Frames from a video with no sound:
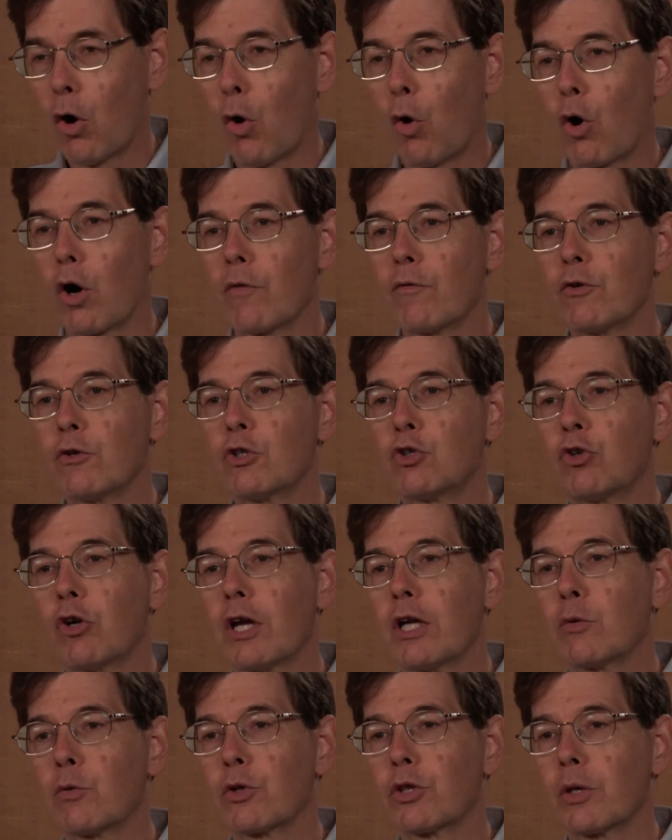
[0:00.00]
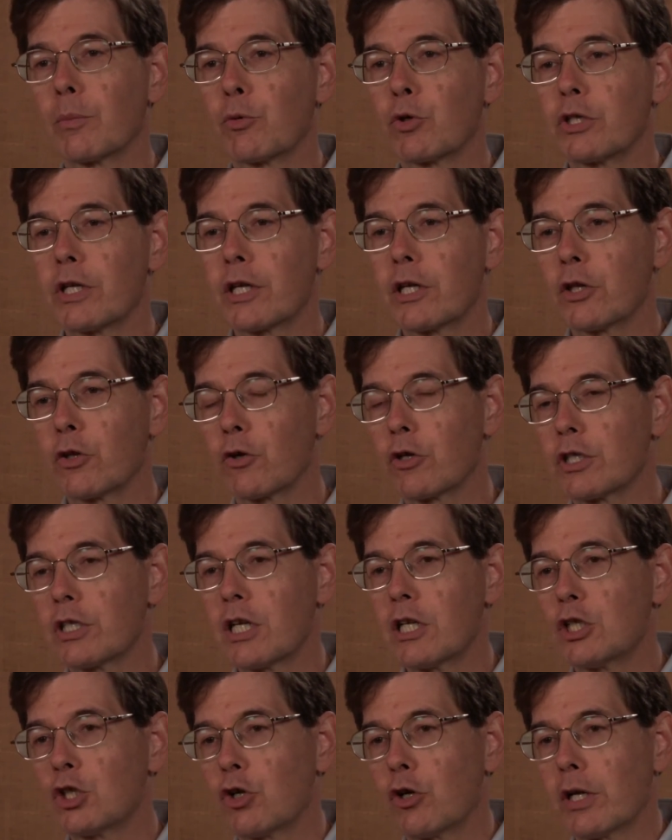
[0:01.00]
Or if you train with a particular
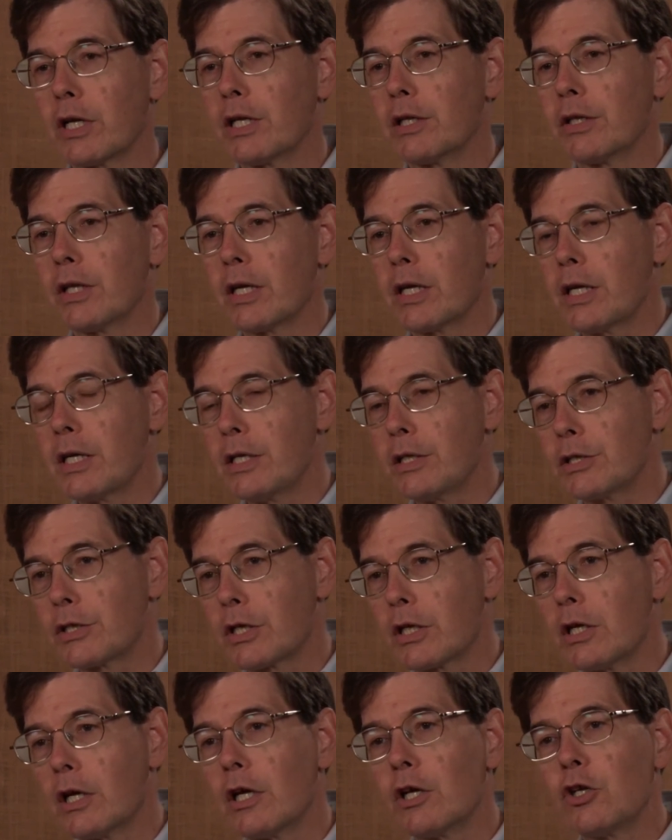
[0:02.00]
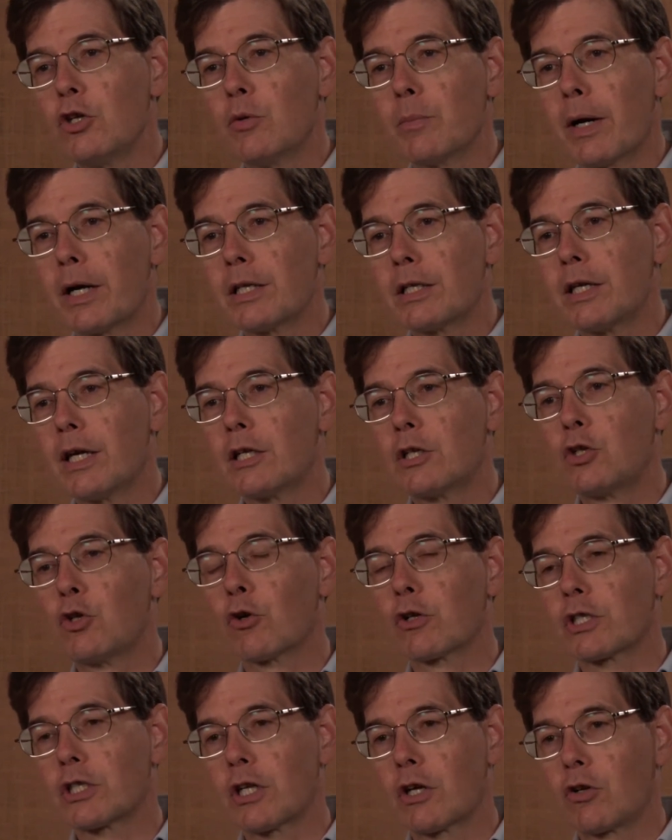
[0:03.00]
teacher in the East, you might
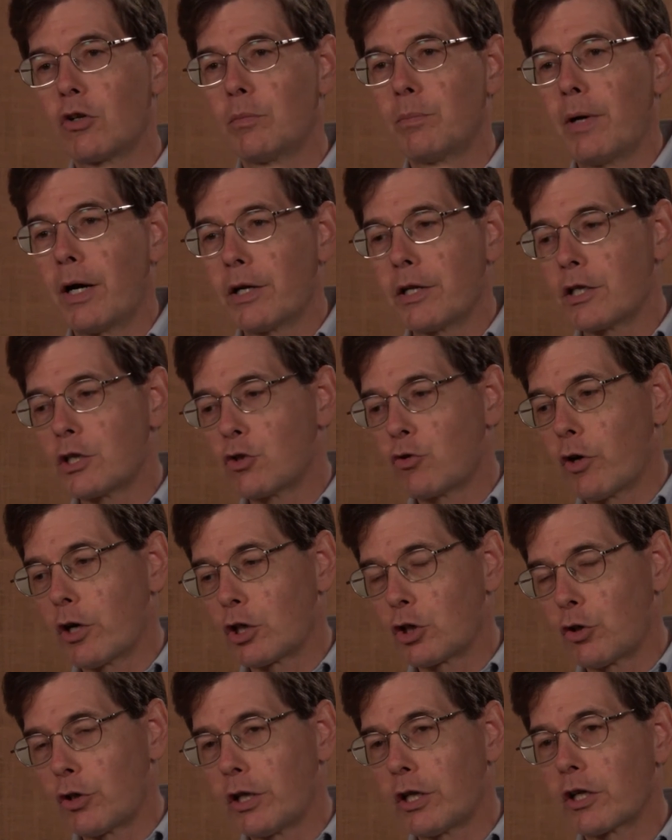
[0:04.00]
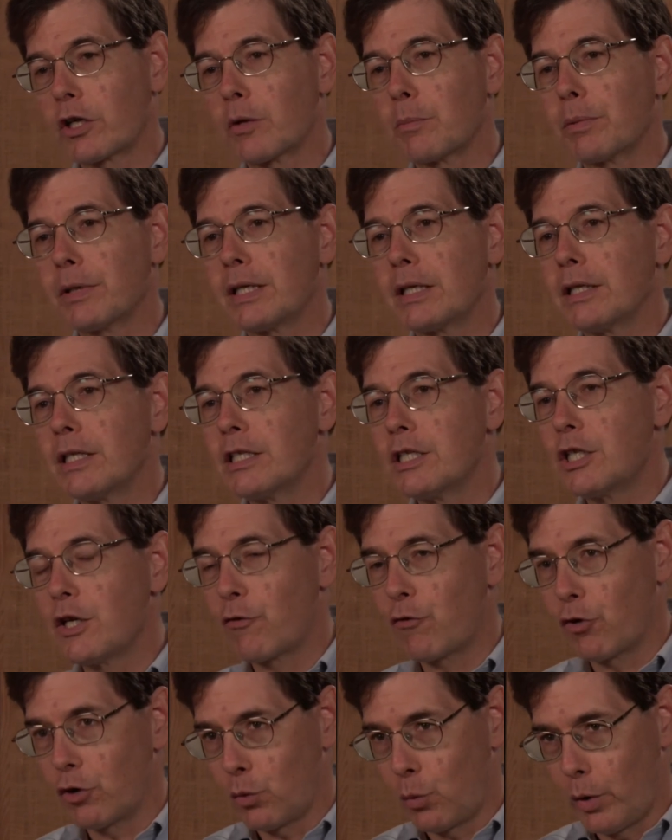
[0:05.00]
get your subtle body structured in a completely
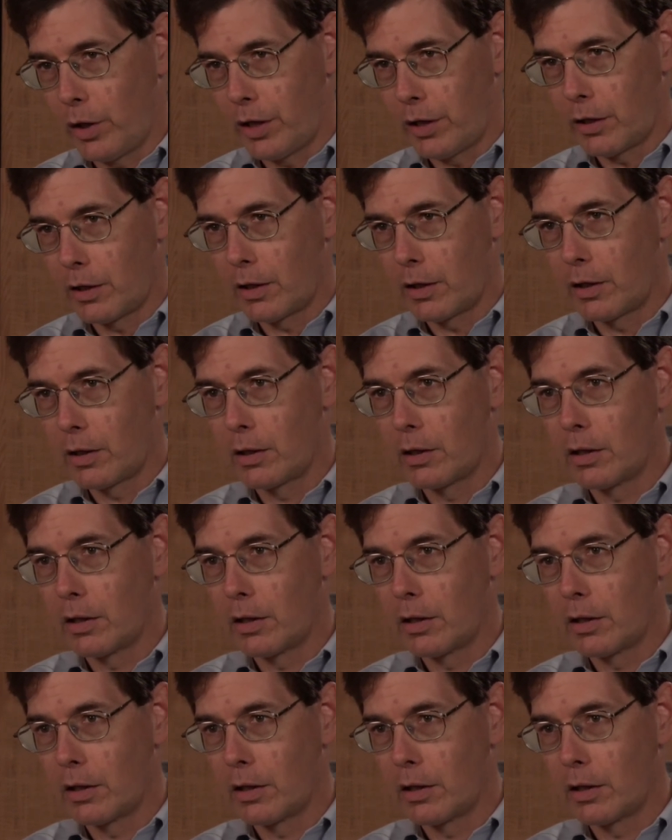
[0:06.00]
different way.